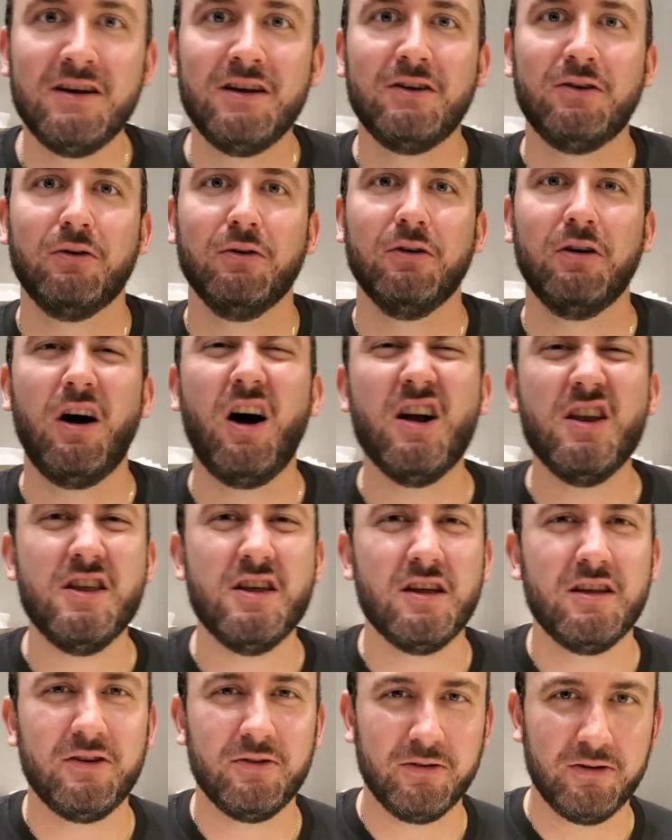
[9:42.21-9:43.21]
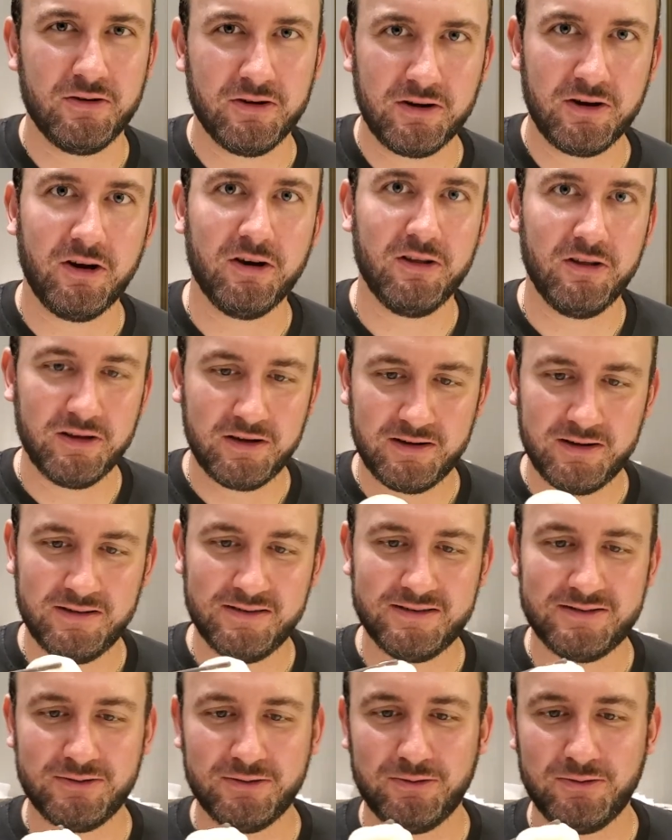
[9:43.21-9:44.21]
or onion or garlic.
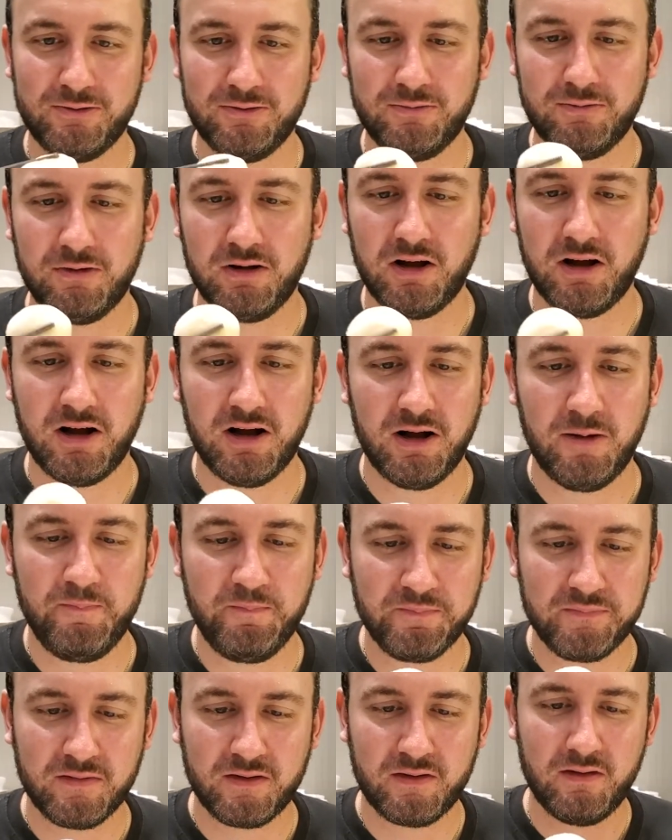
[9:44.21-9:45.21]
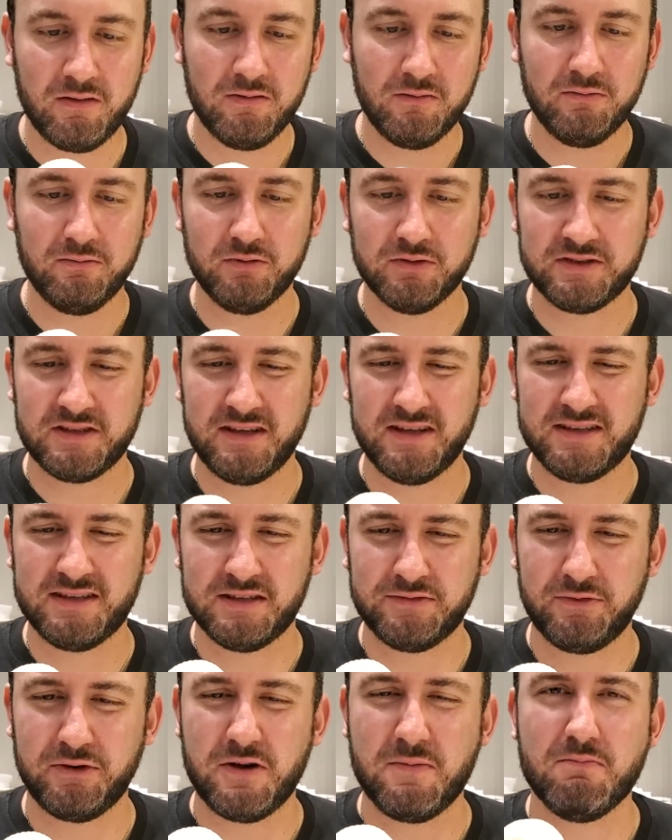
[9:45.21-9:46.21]
So uh, we'll see. This is
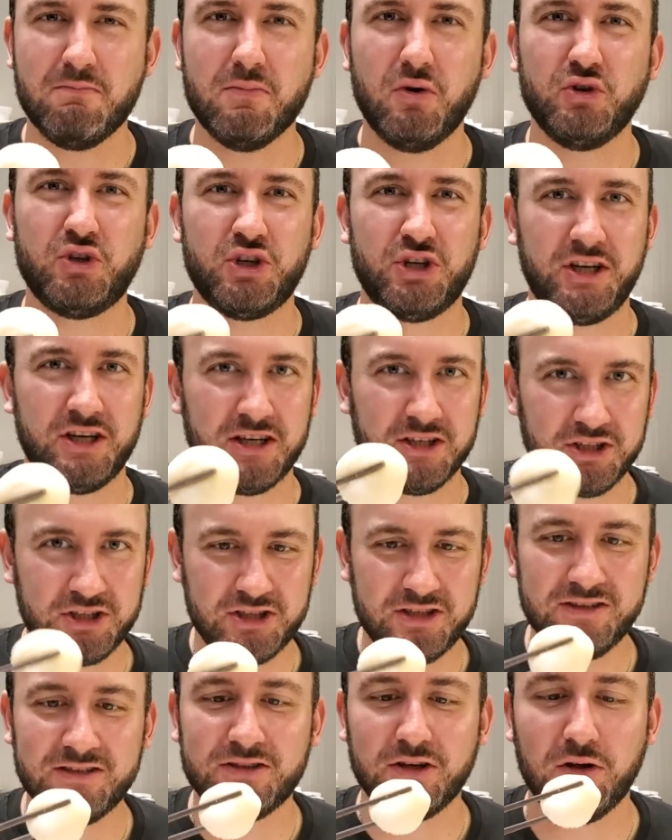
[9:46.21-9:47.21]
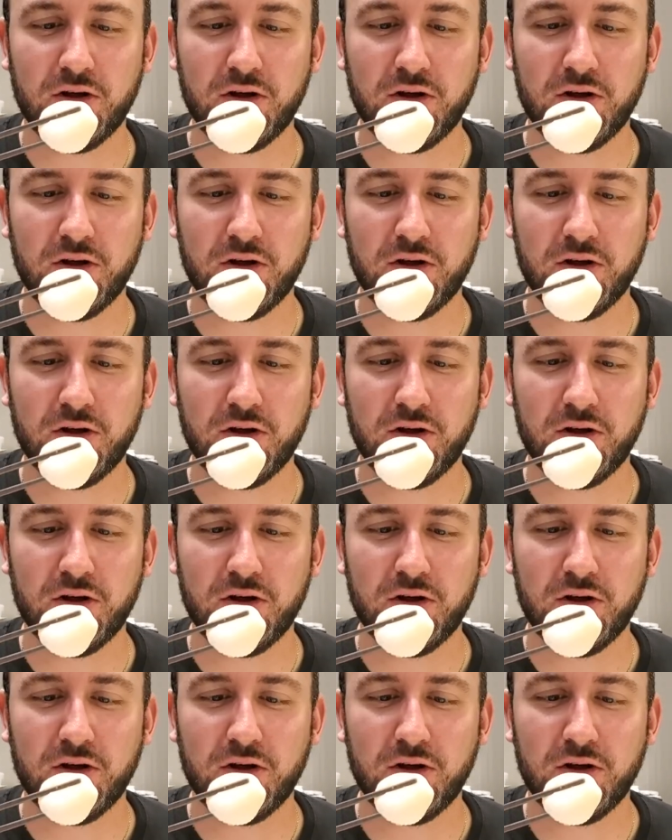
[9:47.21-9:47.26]
very mochi-ish. So